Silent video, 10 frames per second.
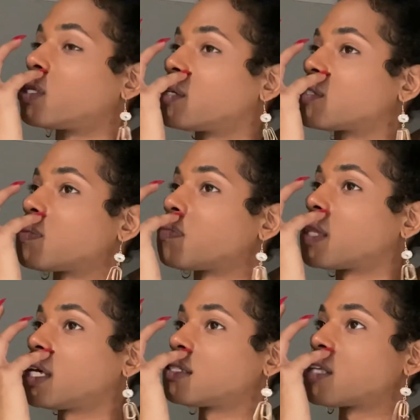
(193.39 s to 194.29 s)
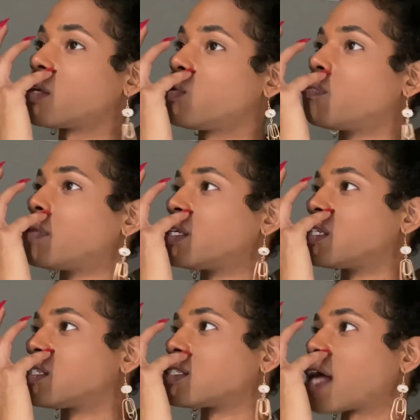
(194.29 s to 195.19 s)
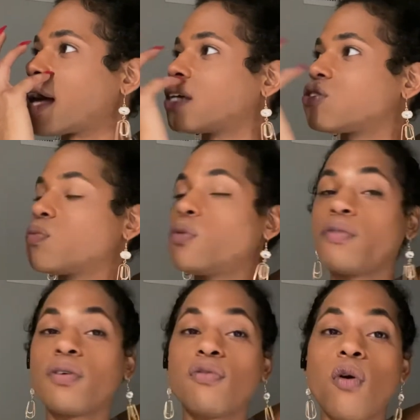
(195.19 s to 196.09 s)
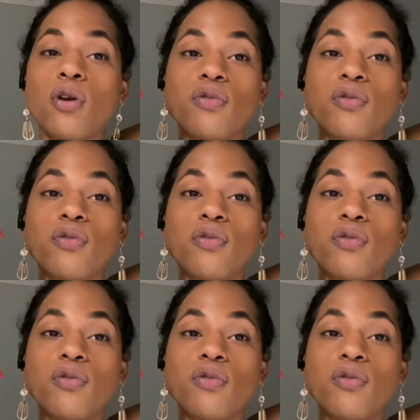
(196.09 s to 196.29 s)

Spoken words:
There's some things that you miss as you're moving forward.